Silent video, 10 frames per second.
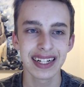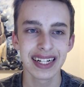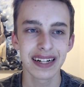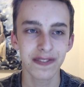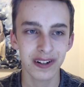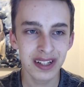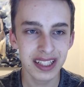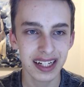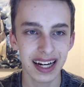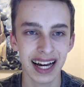
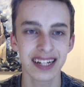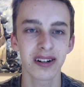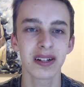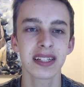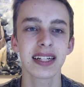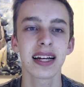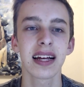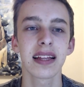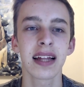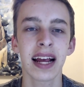First, I noticed
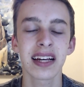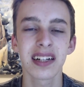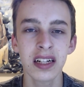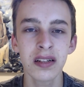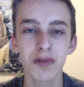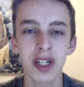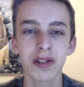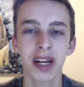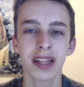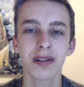that I couldn't
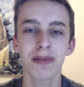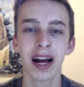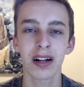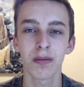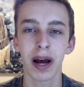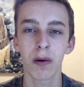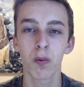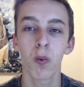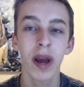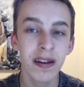recreate the rattle by
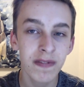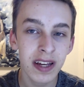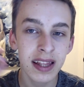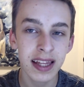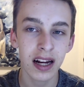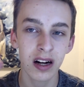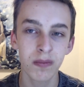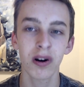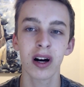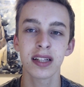waving the
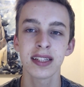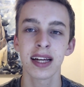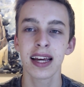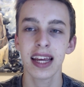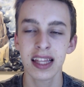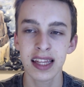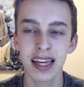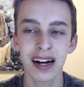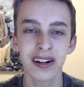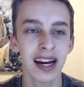AirPods in the
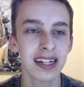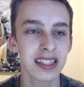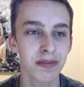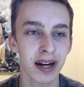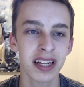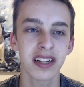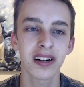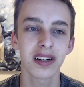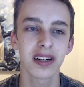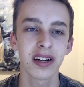air next to my
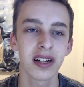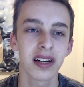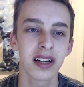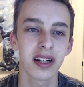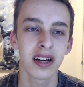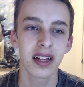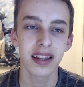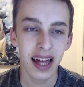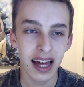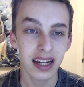ear.
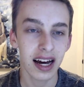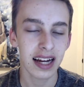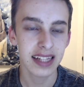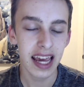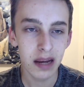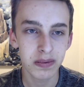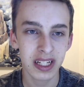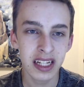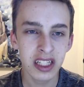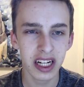Then I taped
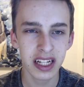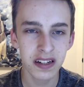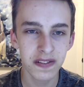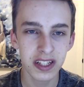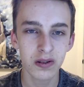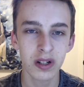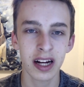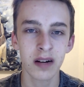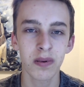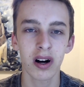each individual
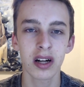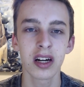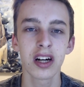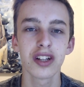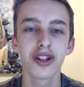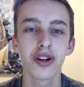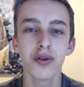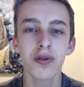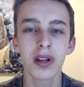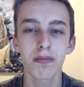AirPod
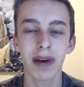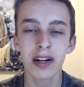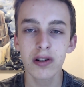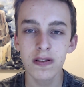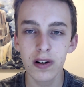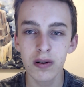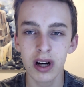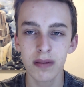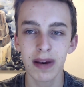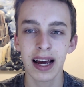to the microphone
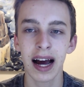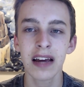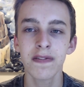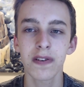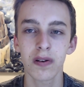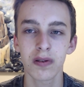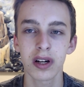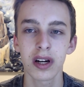on my iPhone